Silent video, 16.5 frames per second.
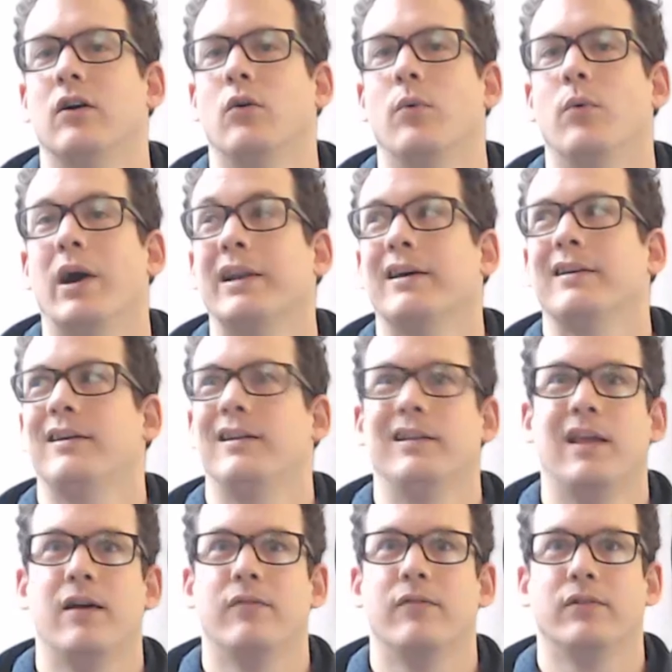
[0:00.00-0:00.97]
Why not
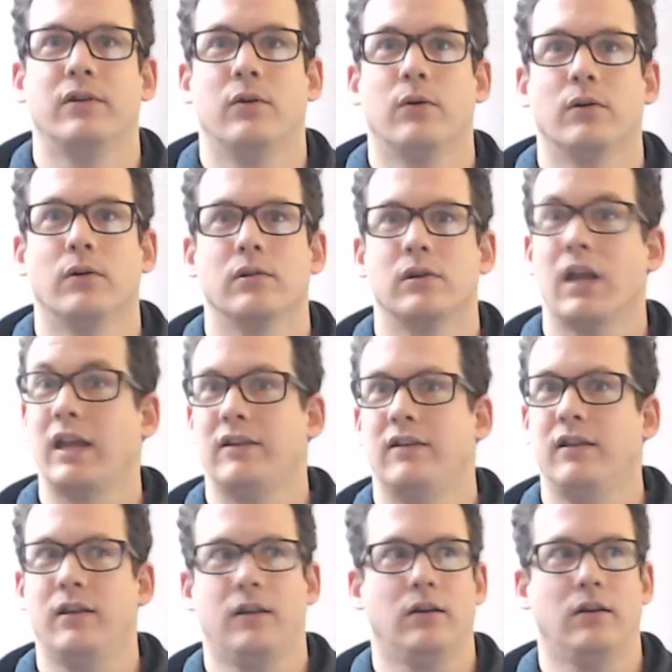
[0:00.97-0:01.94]
11 or
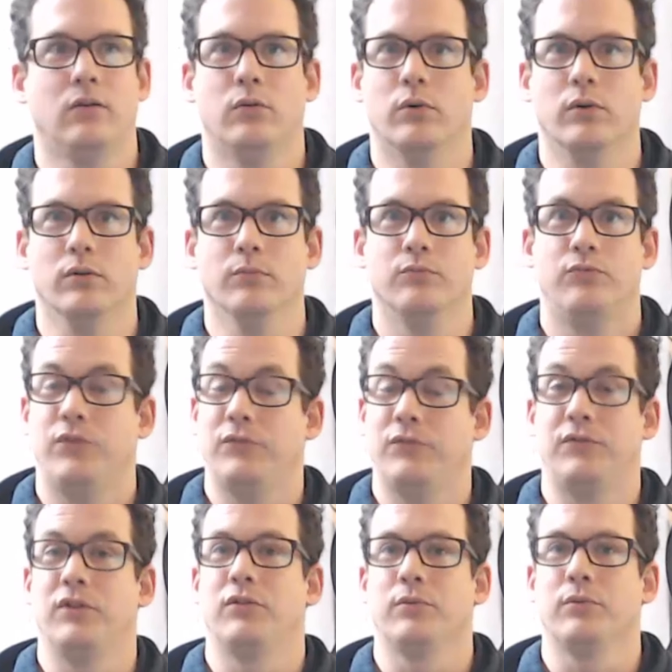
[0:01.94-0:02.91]
19 or
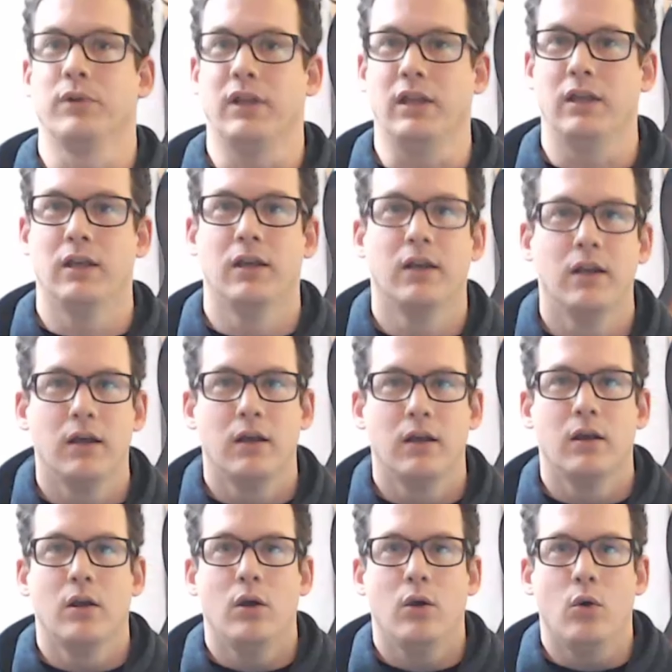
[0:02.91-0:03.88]
53?
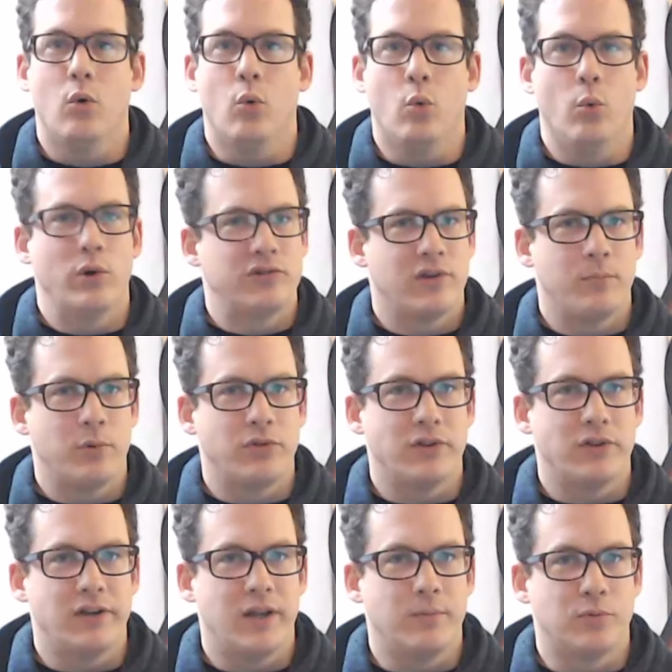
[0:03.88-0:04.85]
What's up with the
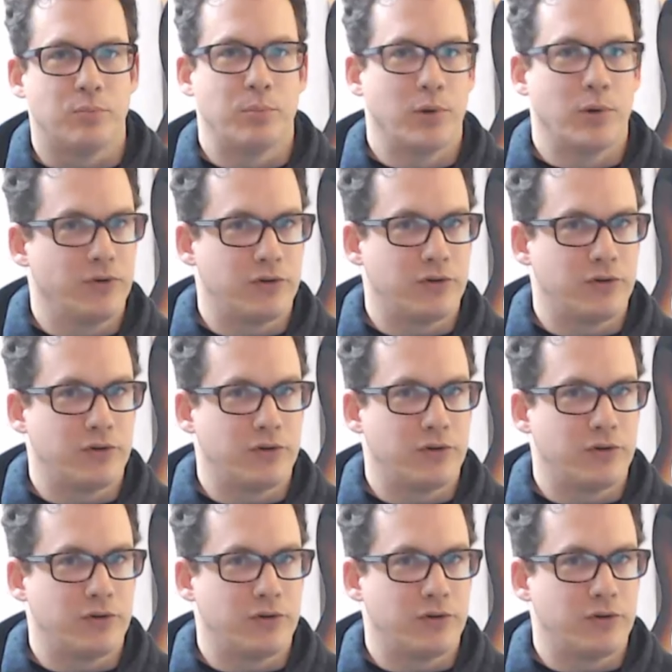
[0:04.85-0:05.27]
names perfect